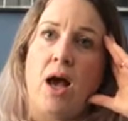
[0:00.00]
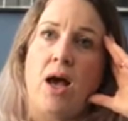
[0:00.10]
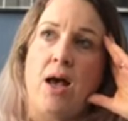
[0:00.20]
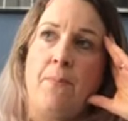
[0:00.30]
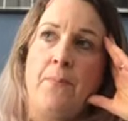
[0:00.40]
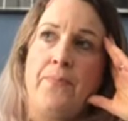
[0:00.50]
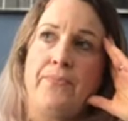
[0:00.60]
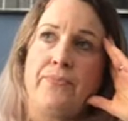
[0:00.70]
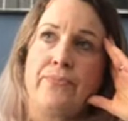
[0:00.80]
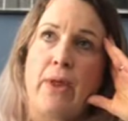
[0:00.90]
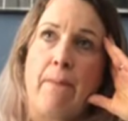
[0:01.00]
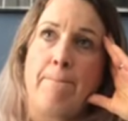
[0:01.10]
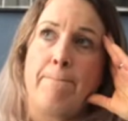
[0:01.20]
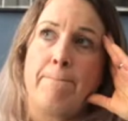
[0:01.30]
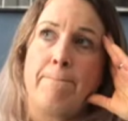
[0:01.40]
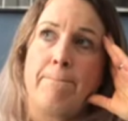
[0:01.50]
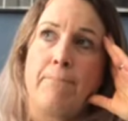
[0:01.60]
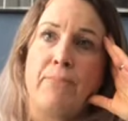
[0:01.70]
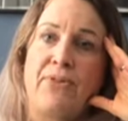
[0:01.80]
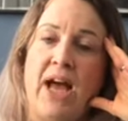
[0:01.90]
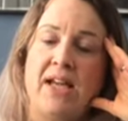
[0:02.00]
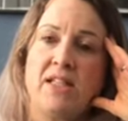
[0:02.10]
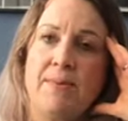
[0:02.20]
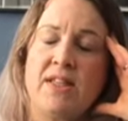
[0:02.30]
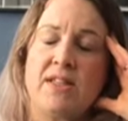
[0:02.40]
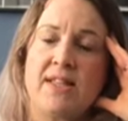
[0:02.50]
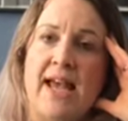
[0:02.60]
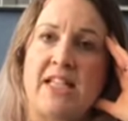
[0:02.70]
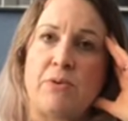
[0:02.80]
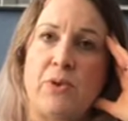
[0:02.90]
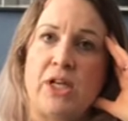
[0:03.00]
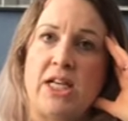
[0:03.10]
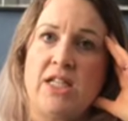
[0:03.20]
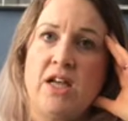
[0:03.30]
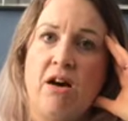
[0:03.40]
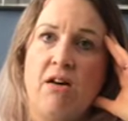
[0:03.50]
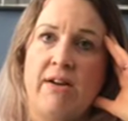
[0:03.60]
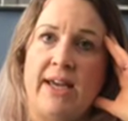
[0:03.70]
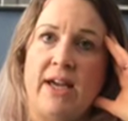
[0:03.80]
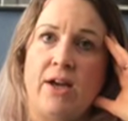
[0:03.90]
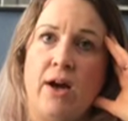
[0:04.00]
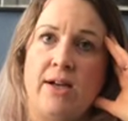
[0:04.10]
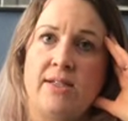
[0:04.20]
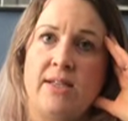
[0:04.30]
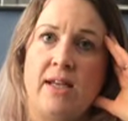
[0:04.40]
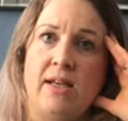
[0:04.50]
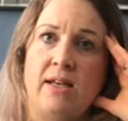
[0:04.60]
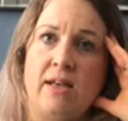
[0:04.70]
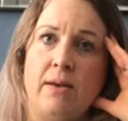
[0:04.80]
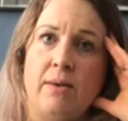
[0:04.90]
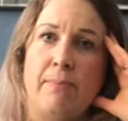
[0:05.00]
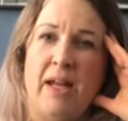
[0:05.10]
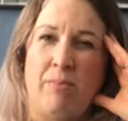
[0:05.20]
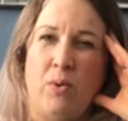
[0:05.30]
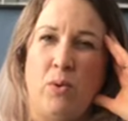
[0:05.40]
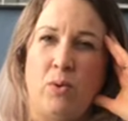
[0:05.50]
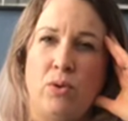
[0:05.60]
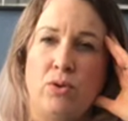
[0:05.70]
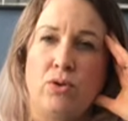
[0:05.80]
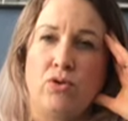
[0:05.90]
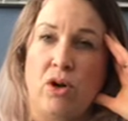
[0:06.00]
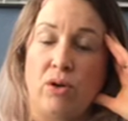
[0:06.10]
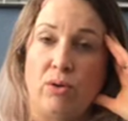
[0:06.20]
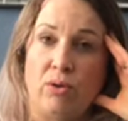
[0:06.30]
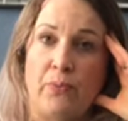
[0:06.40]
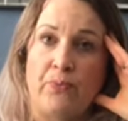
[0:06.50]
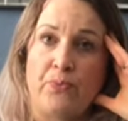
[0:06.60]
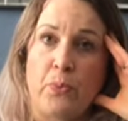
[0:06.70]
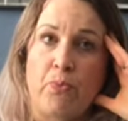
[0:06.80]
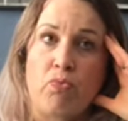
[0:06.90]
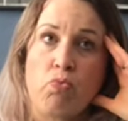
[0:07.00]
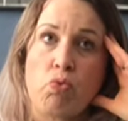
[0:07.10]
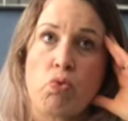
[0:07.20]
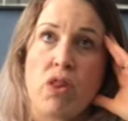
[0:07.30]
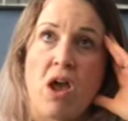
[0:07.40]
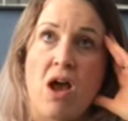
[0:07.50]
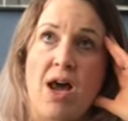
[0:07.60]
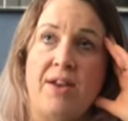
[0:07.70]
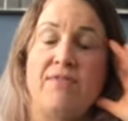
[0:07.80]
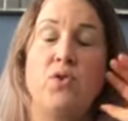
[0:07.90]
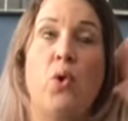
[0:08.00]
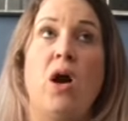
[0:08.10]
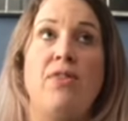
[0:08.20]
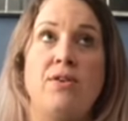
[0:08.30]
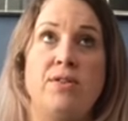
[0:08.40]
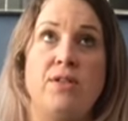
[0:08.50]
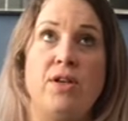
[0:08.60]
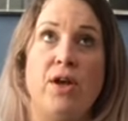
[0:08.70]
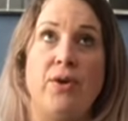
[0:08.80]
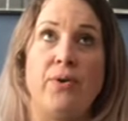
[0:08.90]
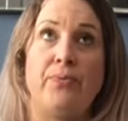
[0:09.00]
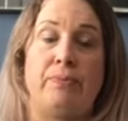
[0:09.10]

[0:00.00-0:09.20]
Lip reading: But that is something that scares me when you get to target. I've seen people struggle, and I've saw others, you know,